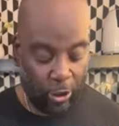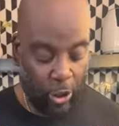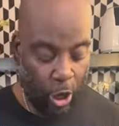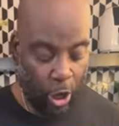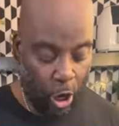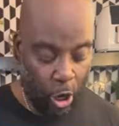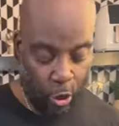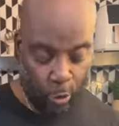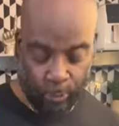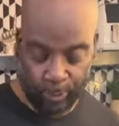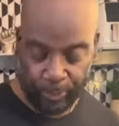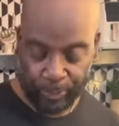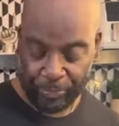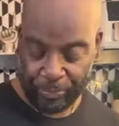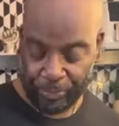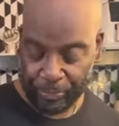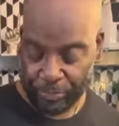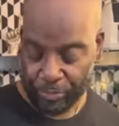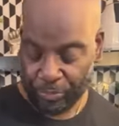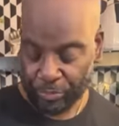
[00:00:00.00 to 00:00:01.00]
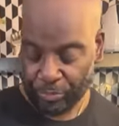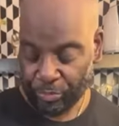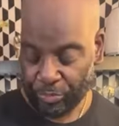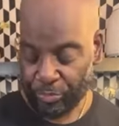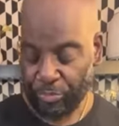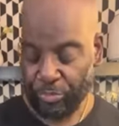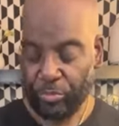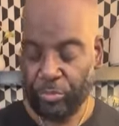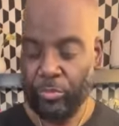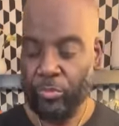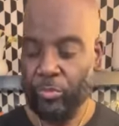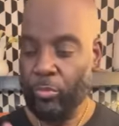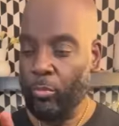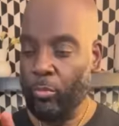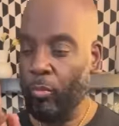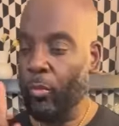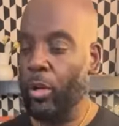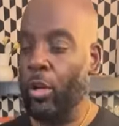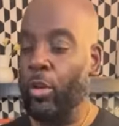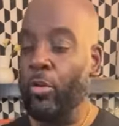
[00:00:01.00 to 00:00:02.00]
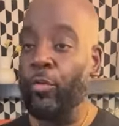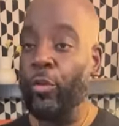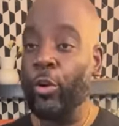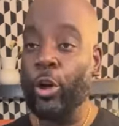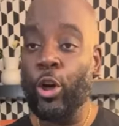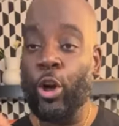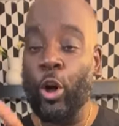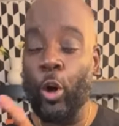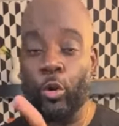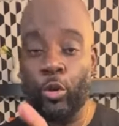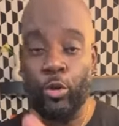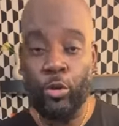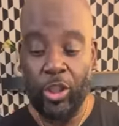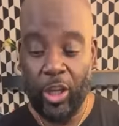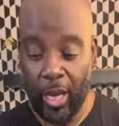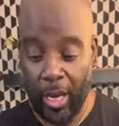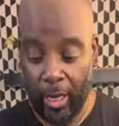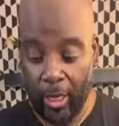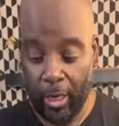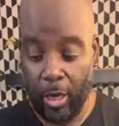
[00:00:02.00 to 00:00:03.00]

call for gochujang.